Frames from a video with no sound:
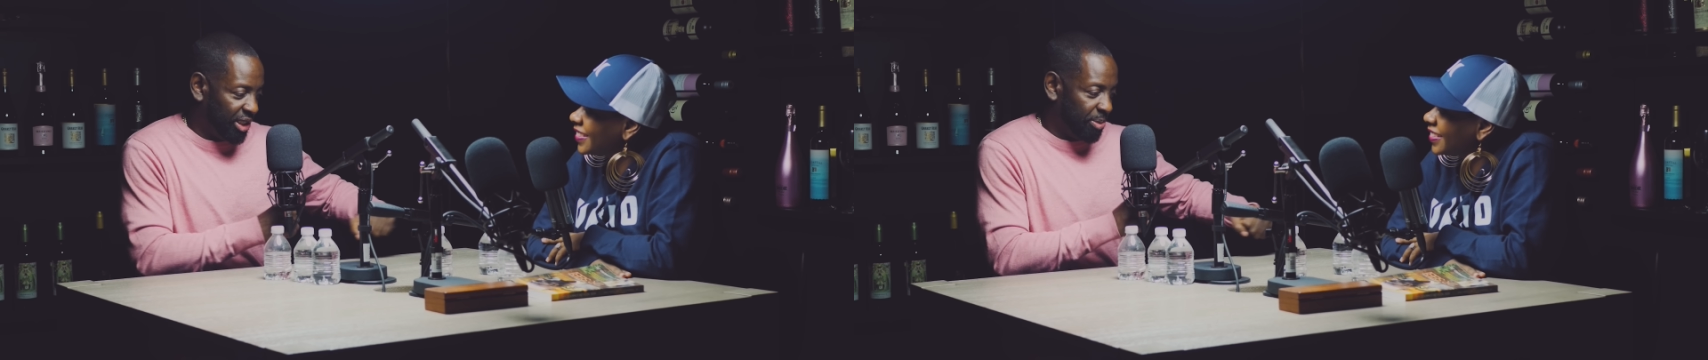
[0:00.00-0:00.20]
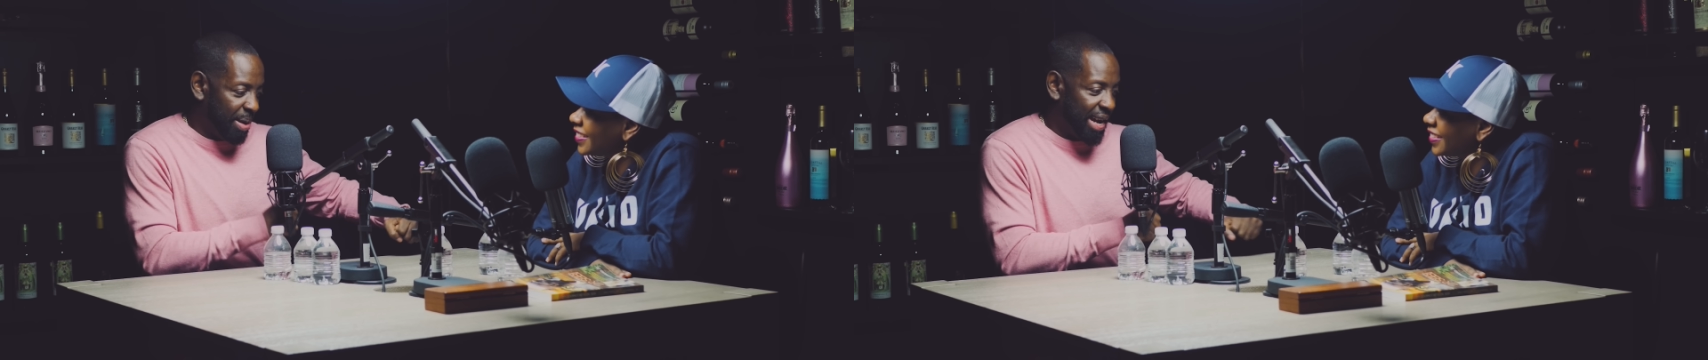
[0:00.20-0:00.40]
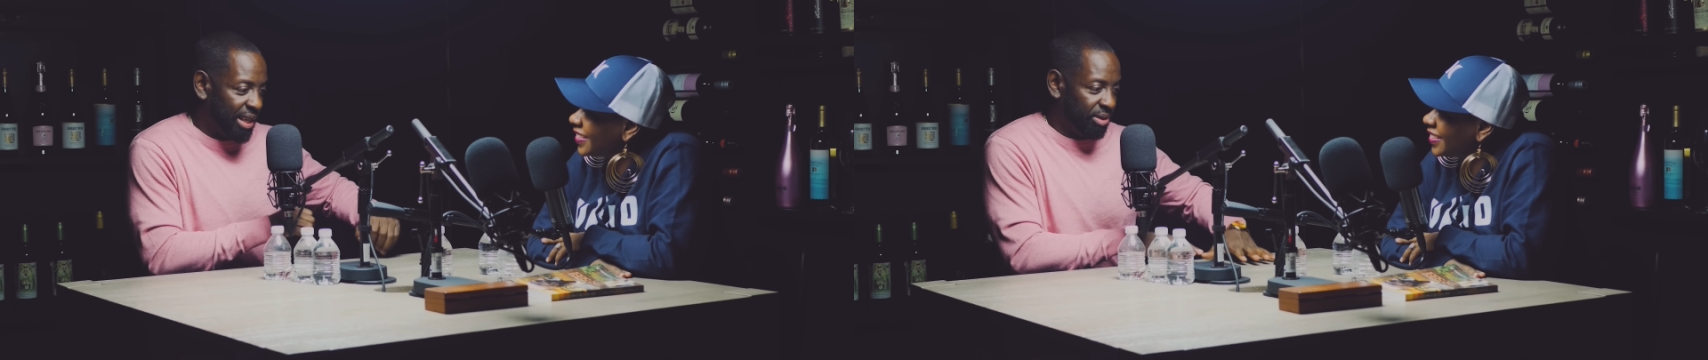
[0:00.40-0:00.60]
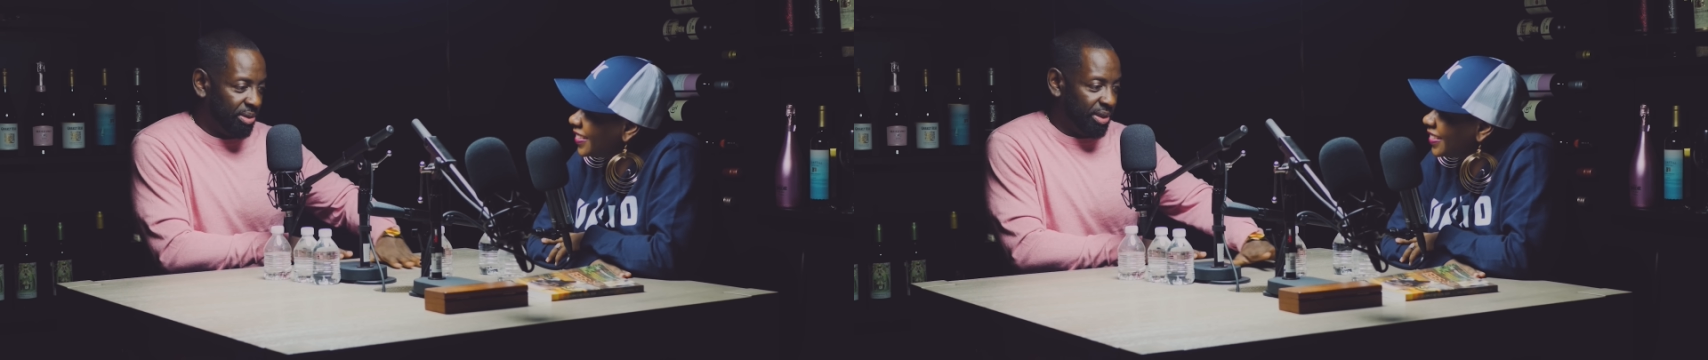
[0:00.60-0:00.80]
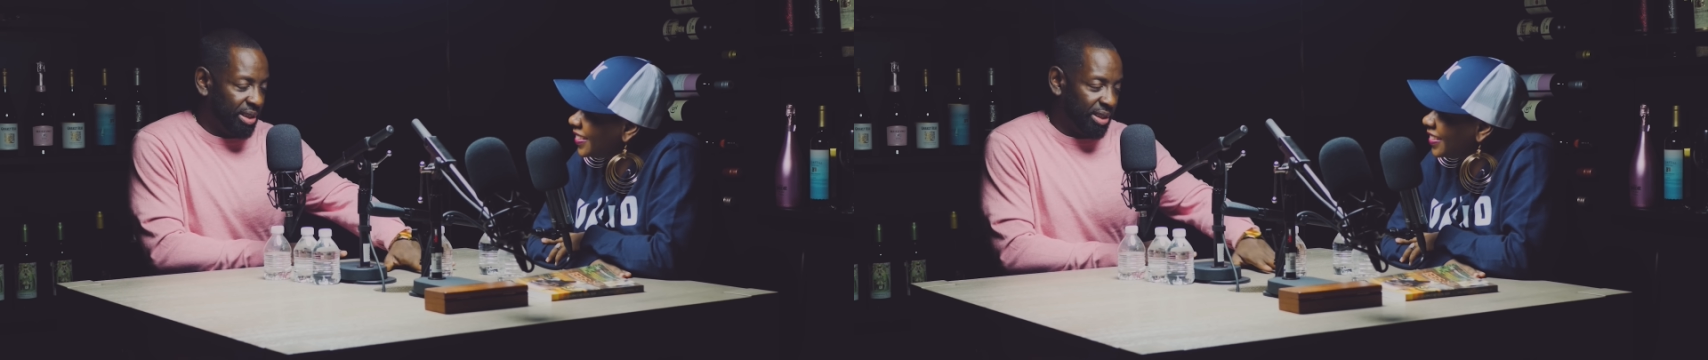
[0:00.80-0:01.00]
his bag
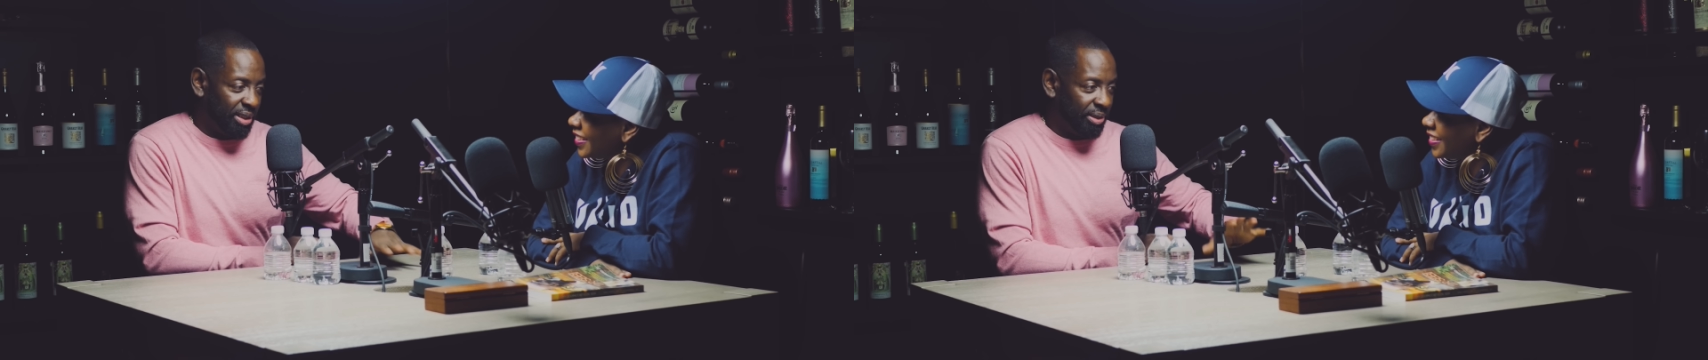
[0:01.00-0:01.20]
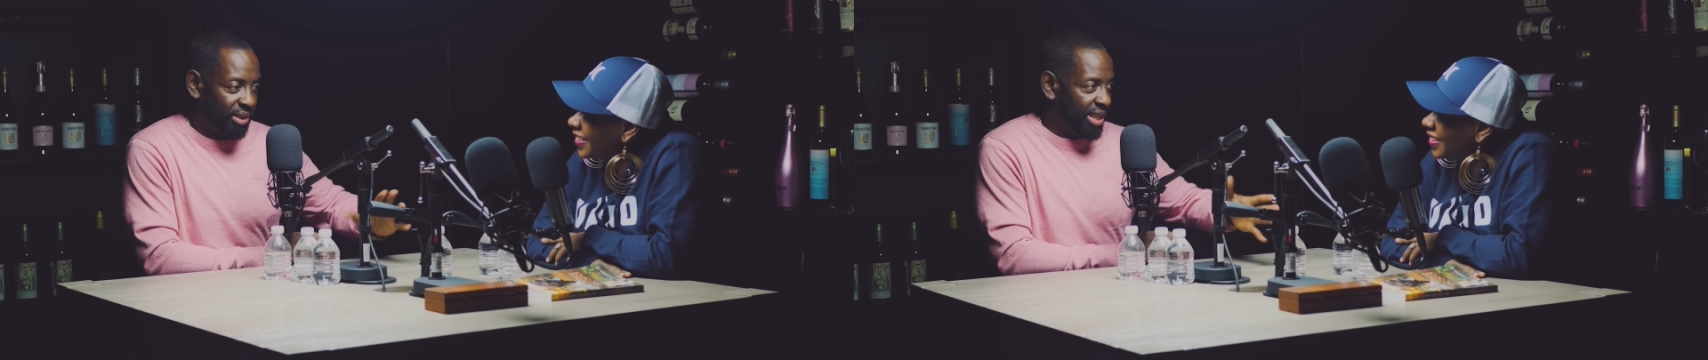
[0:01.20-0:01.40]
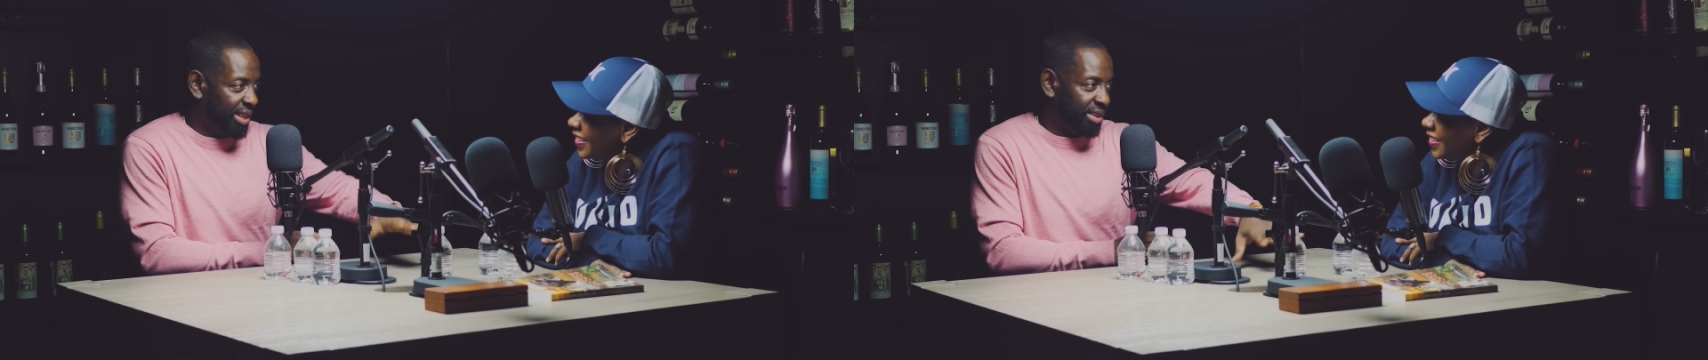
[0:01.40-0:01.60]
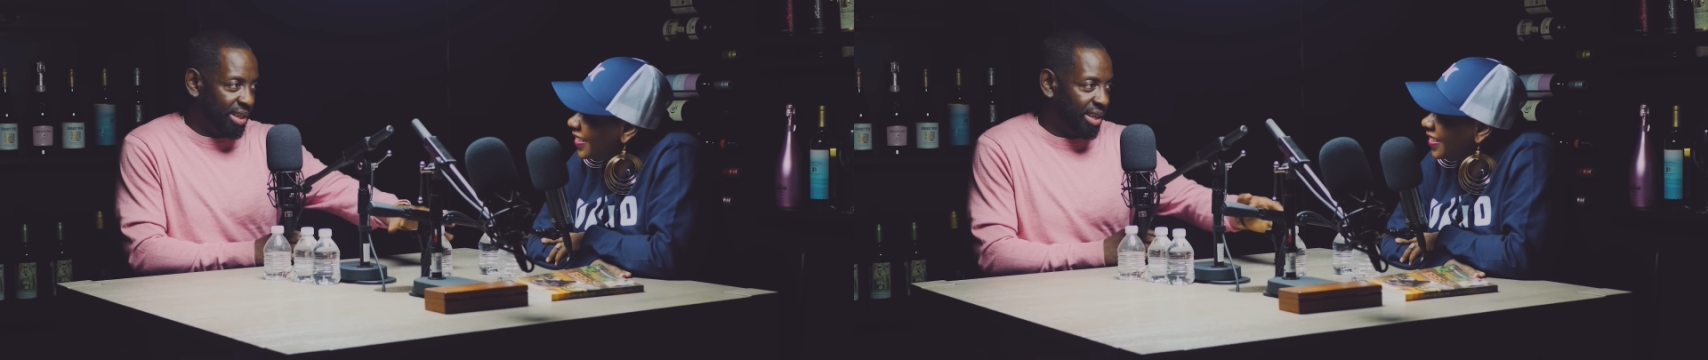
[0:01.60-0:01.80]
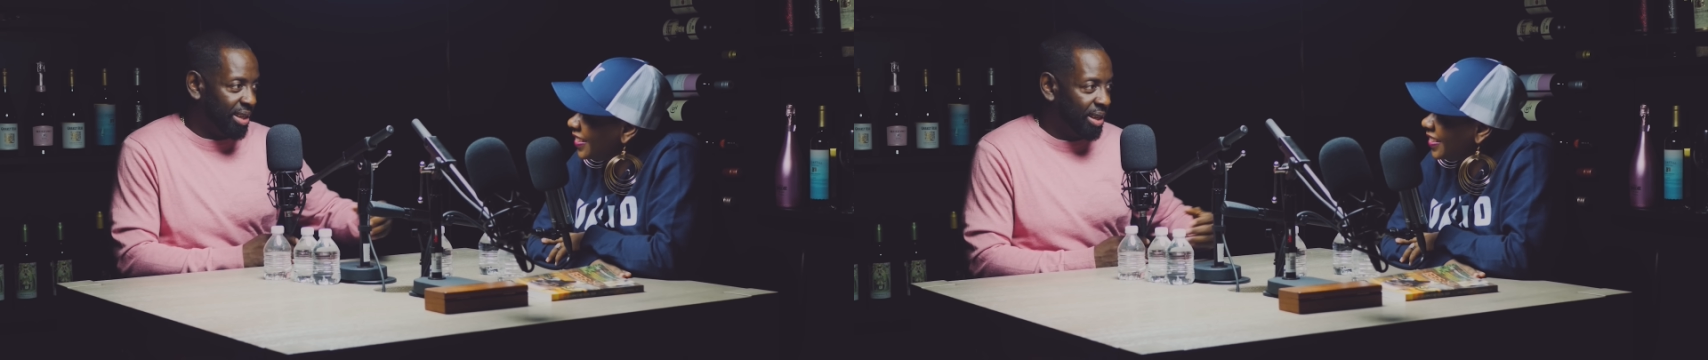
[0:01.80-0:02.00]
through the
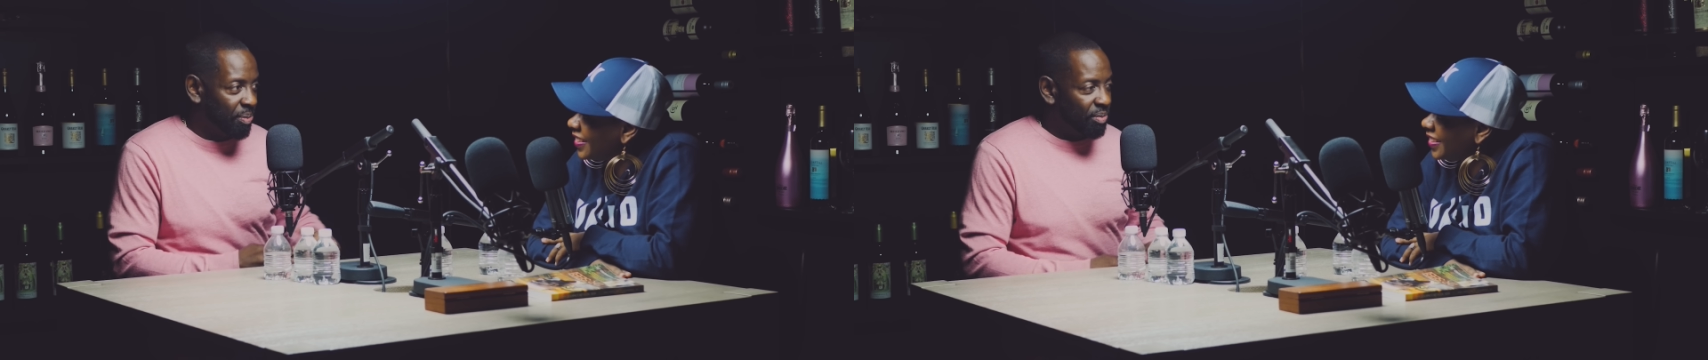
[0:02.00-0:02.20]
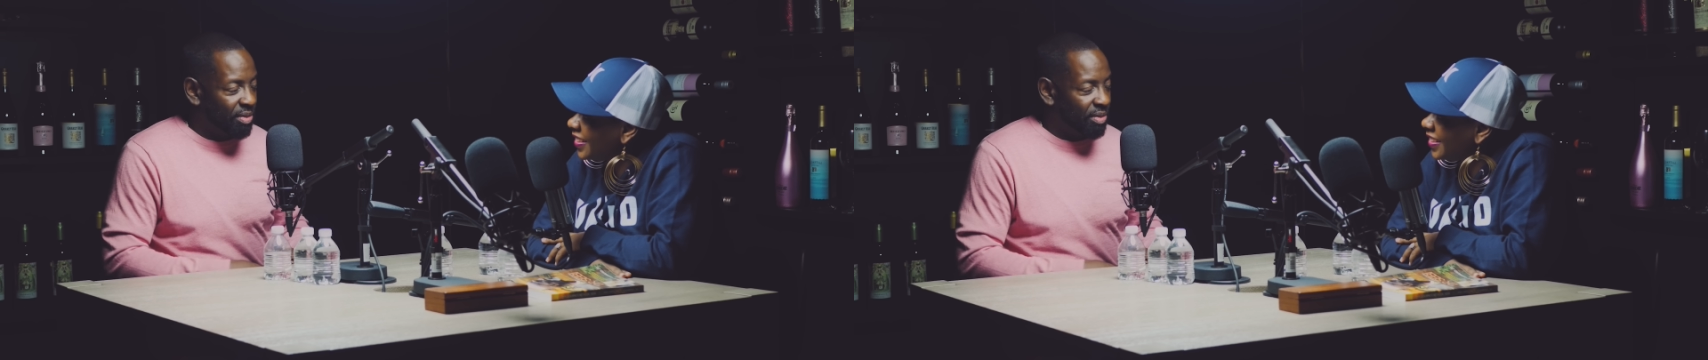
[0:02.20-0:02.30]
TSA.